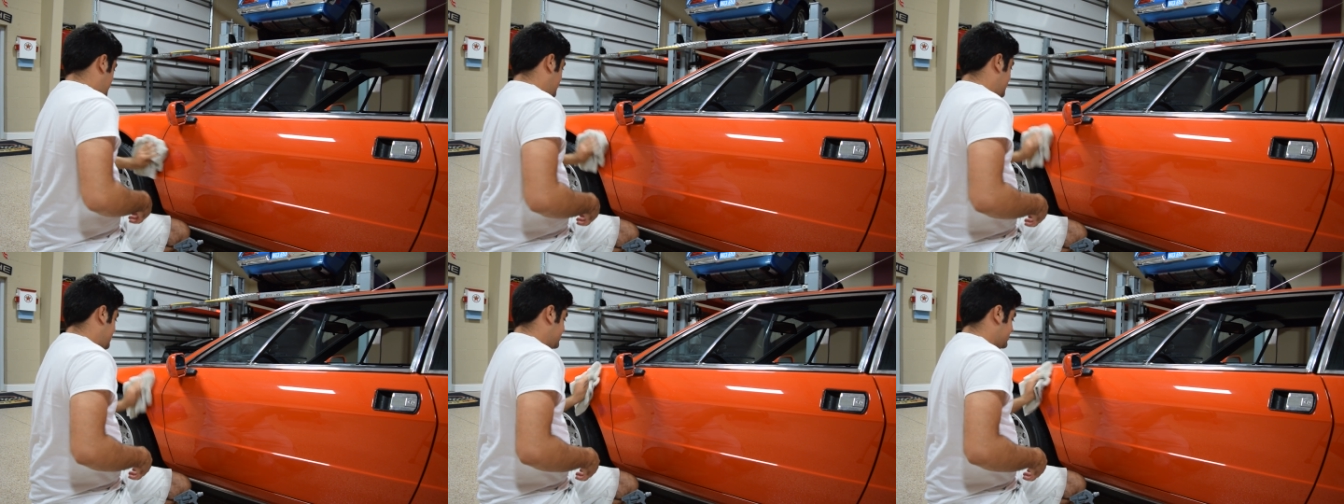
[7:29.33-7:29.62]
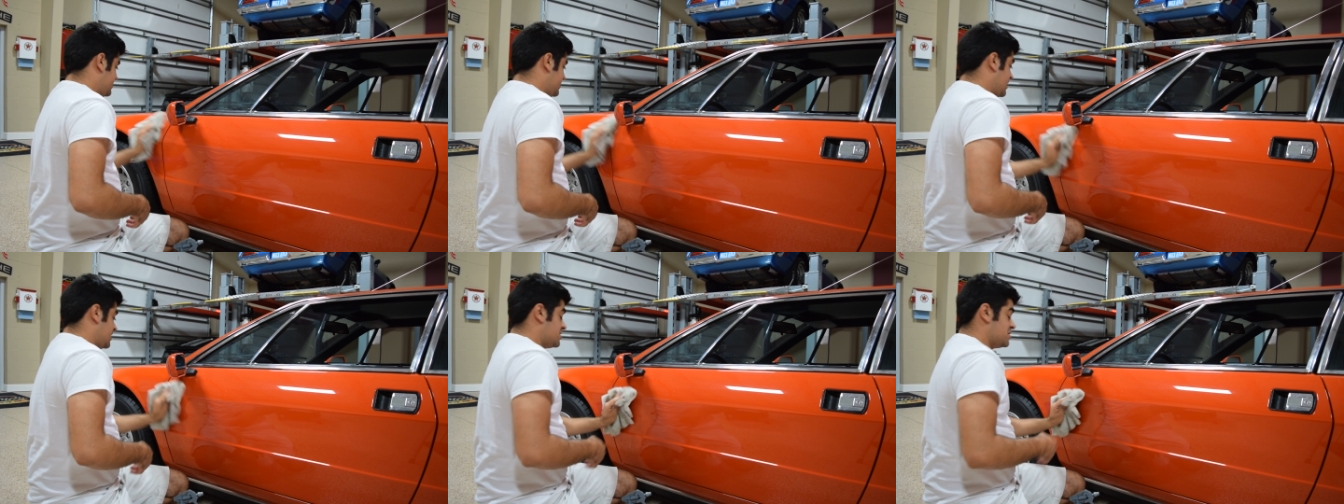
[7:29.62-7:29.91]
And
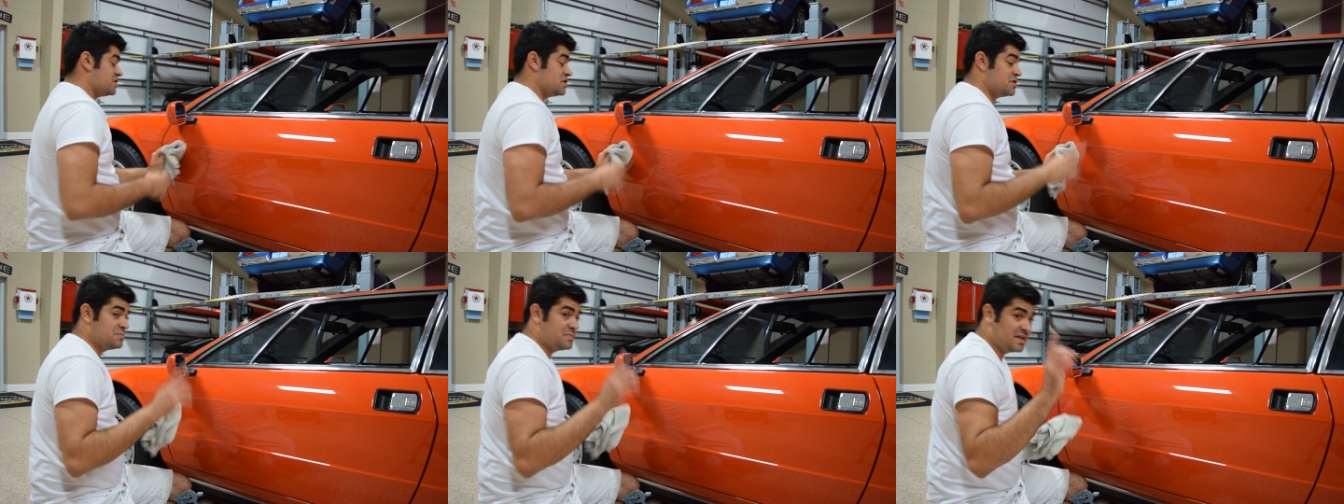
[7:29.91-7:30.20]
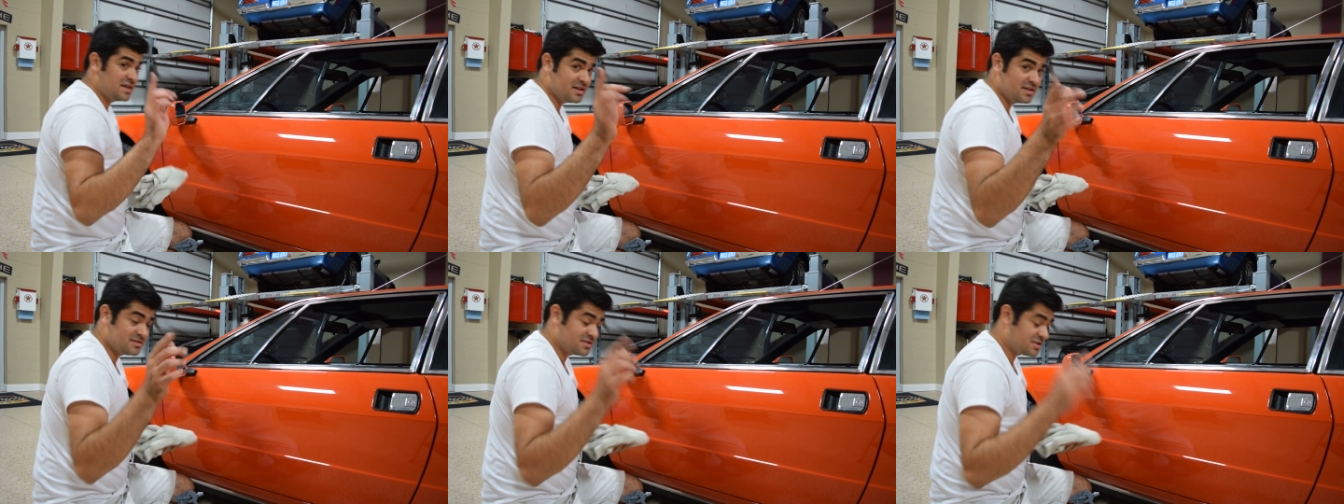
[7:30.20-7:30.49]
it's not just
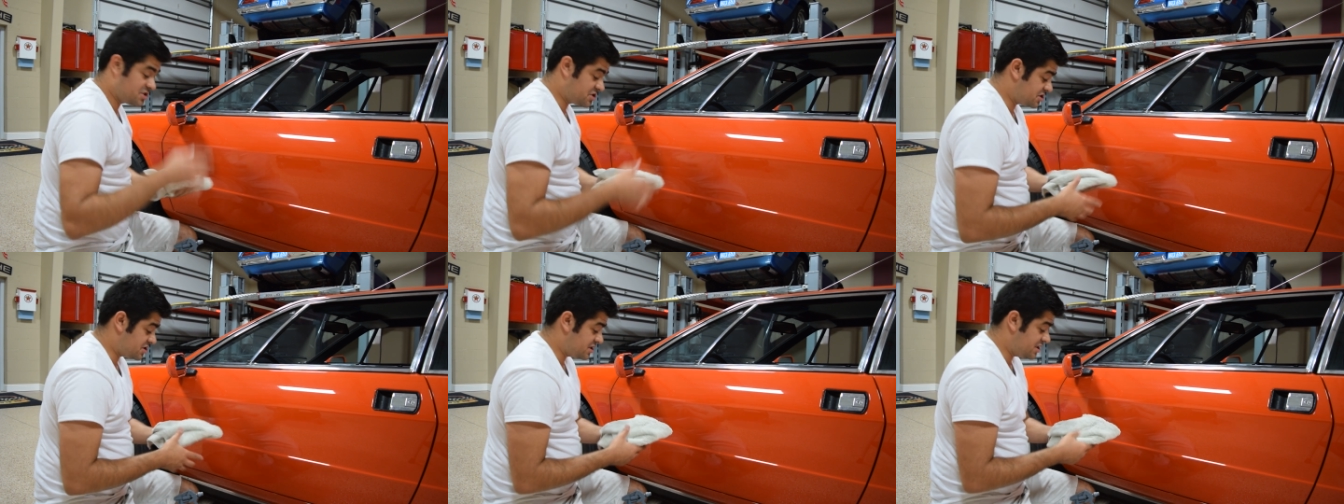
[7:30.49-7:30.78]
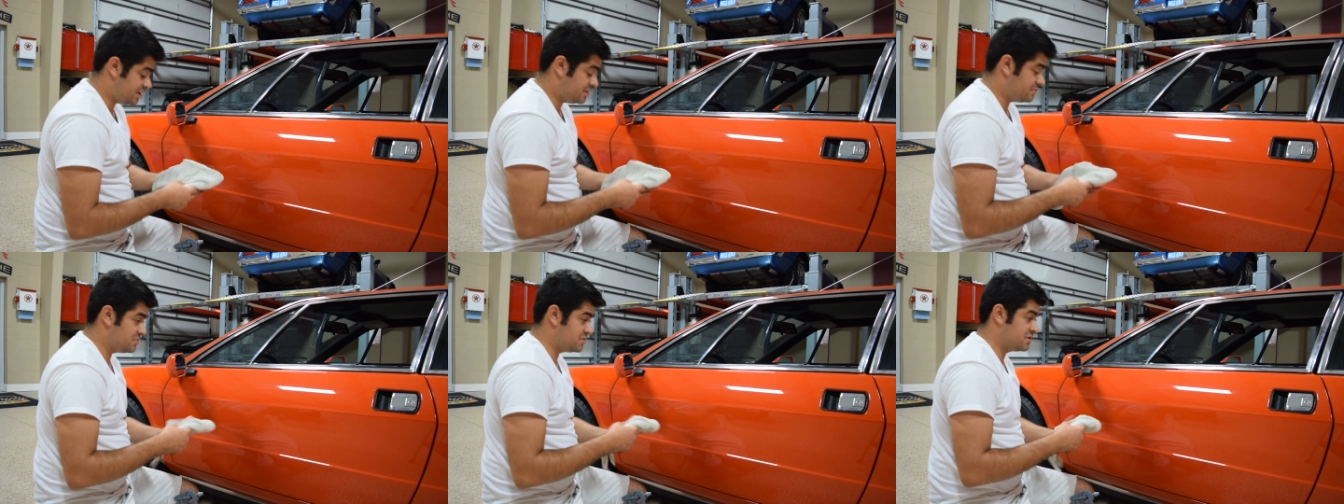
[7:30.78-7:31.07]
because it's
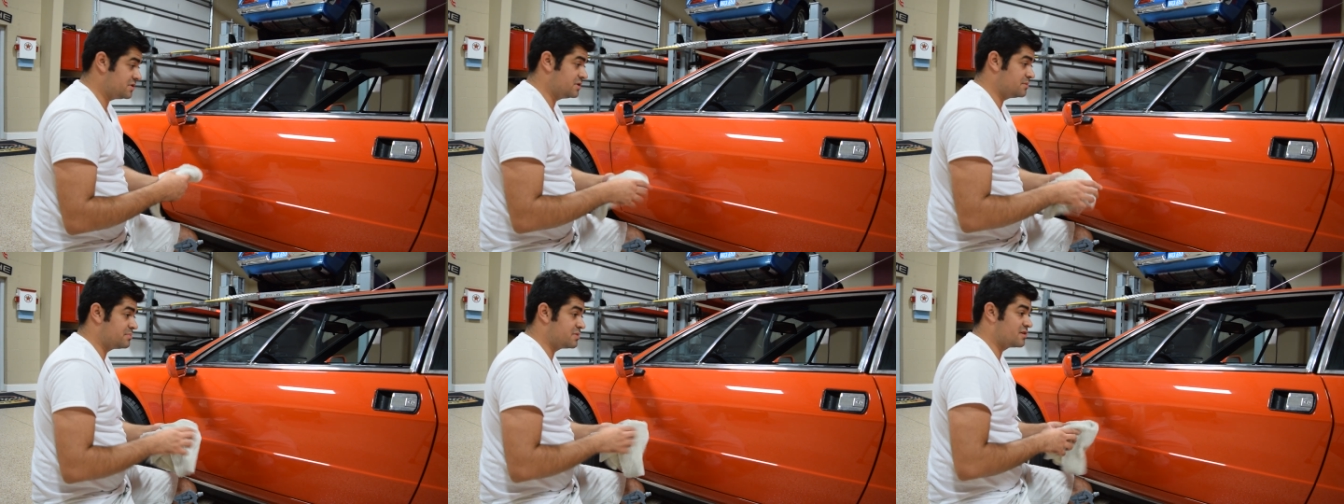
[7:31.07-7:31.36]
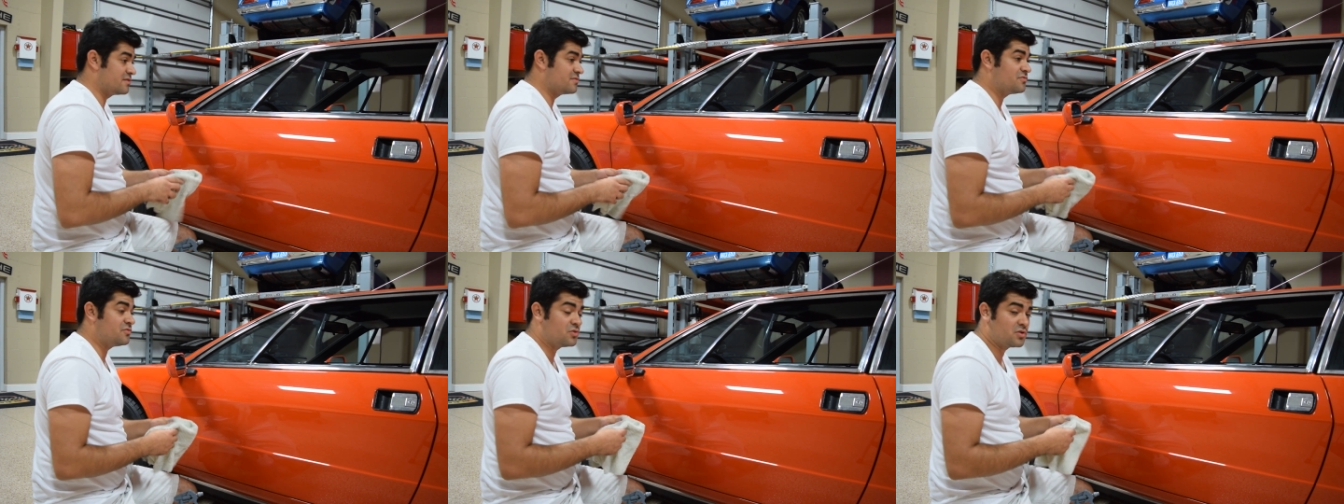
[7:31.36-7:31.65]
cheap, the
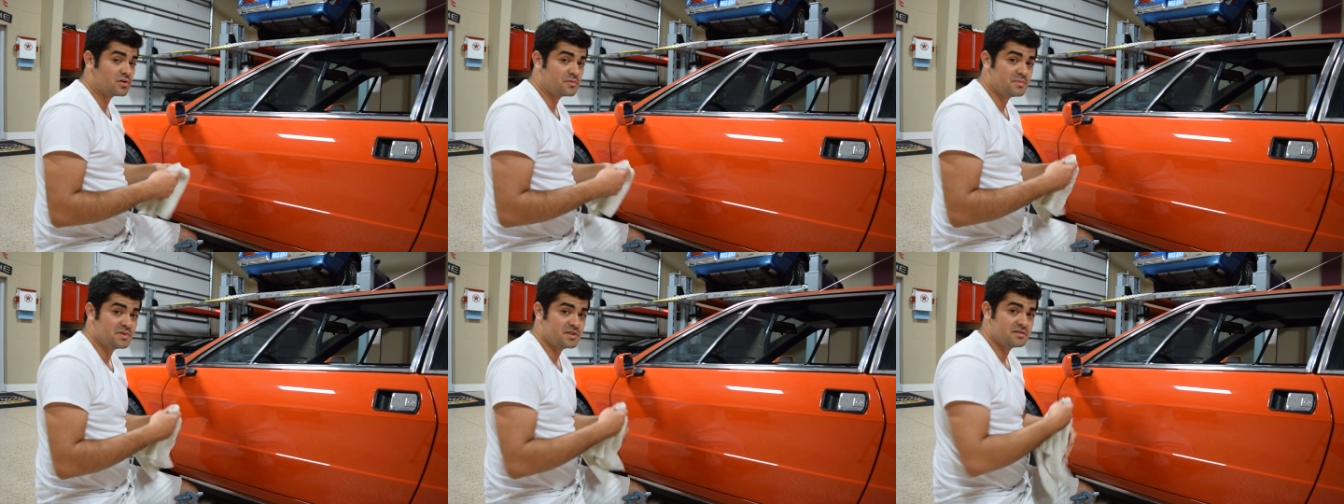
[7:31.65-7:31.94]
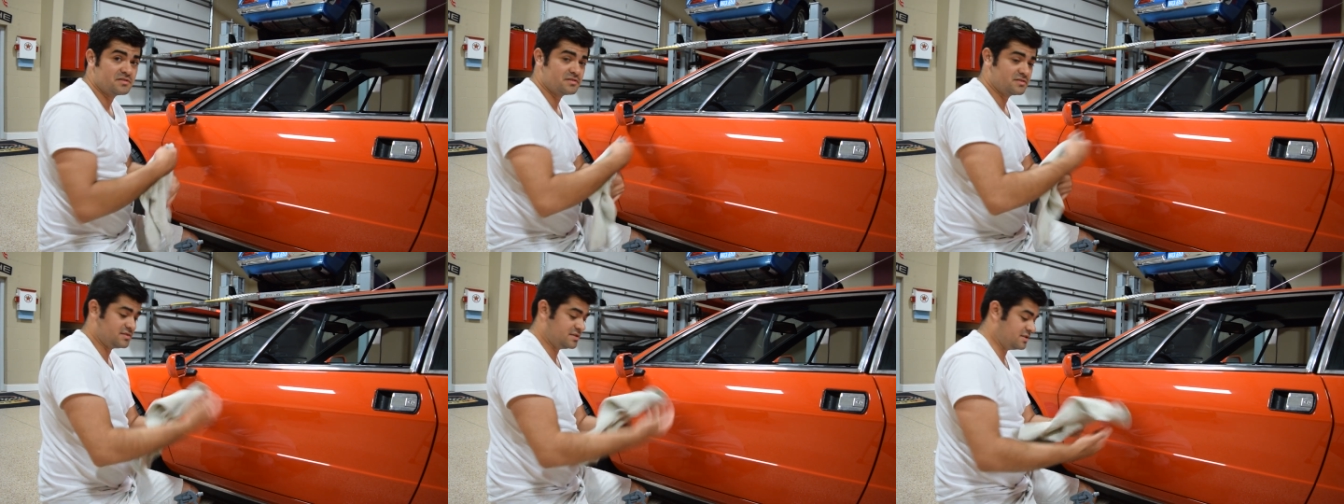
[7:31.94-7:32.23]

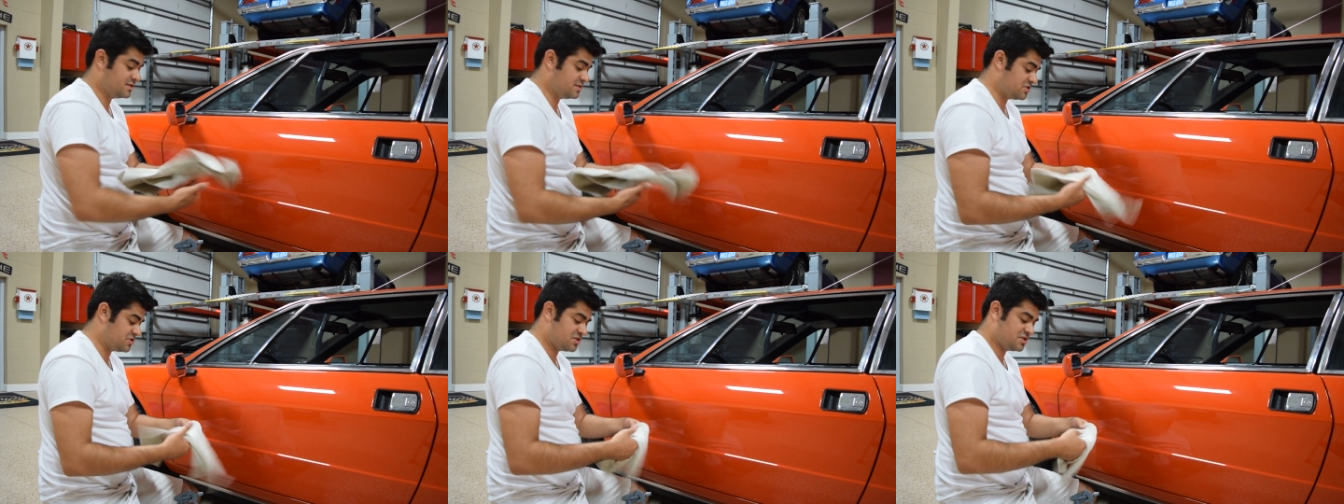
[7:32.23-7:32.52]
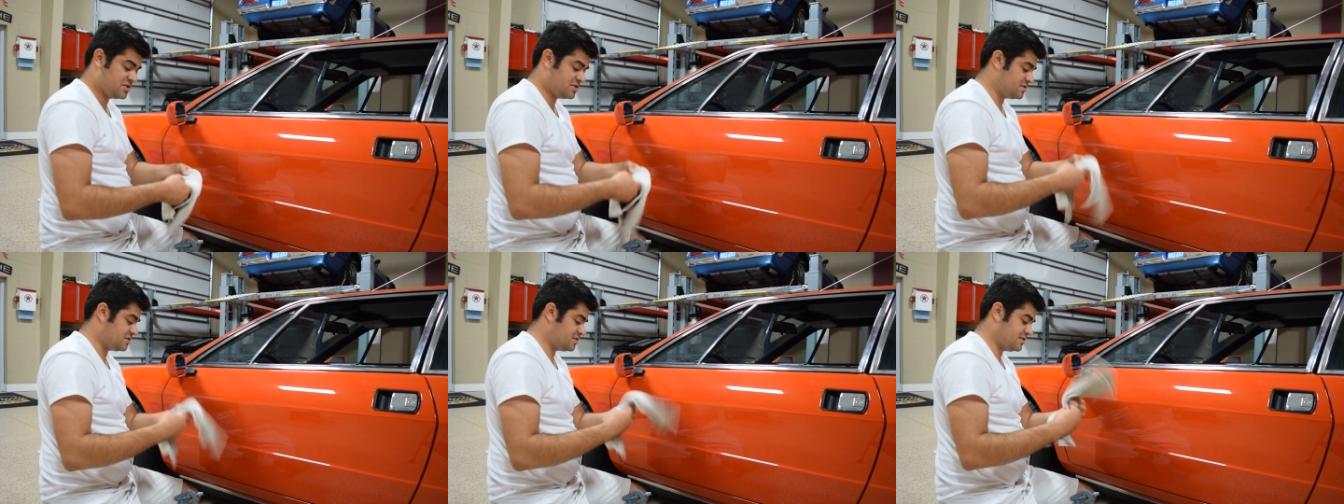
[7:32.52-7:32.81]
performance is
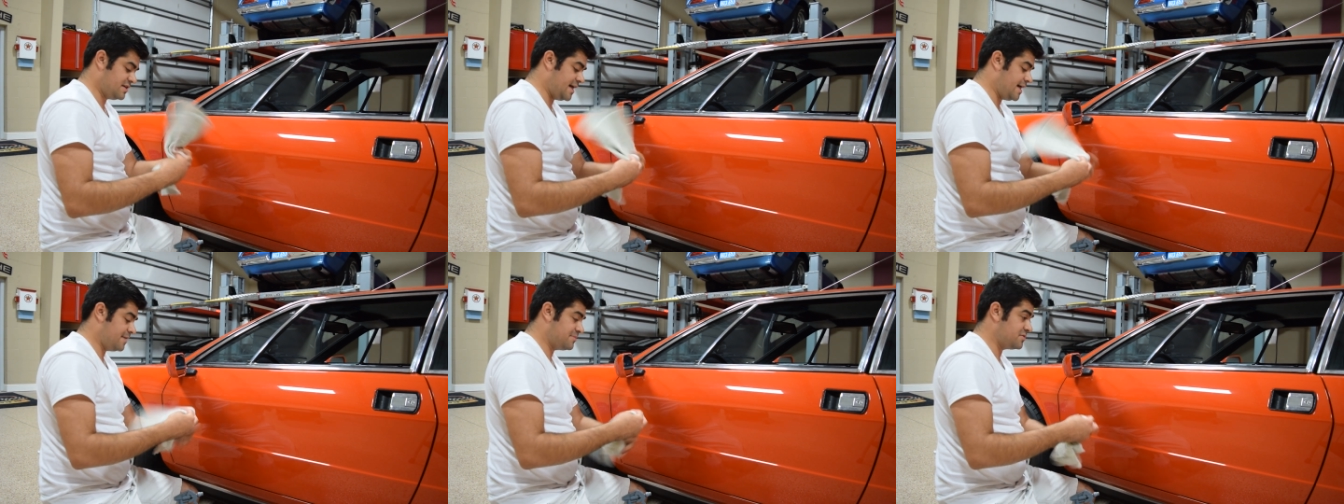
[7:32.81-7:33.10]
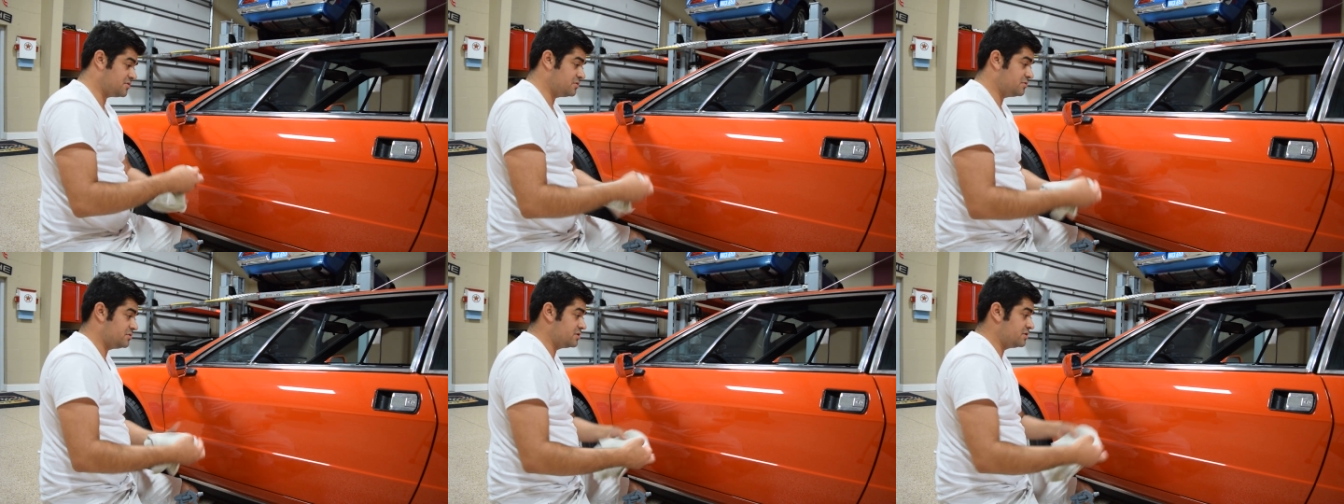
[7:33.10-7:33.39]
just
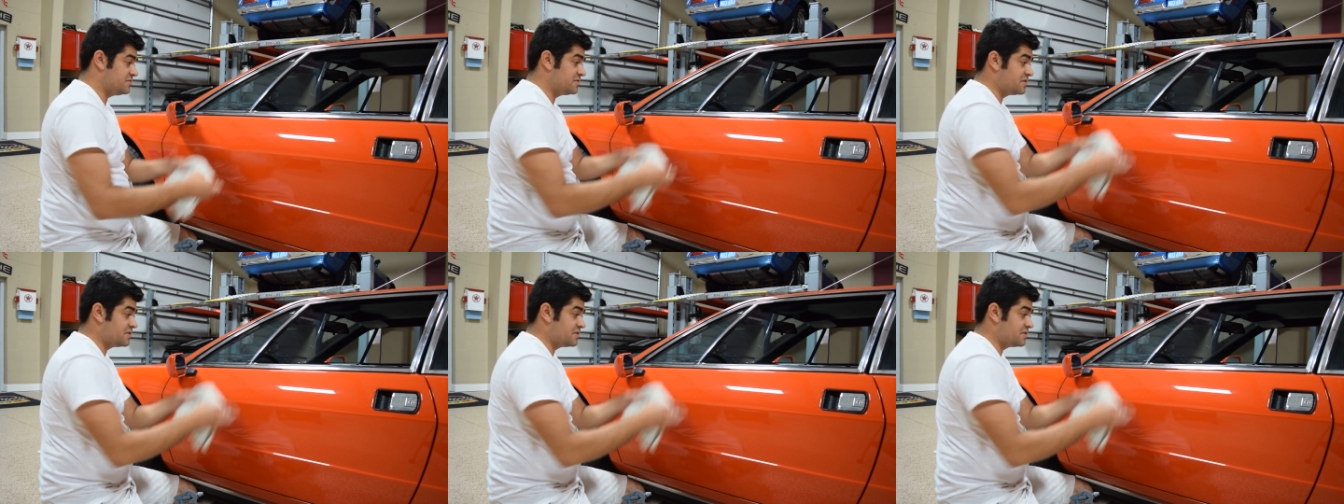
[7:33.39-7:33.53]
absolutely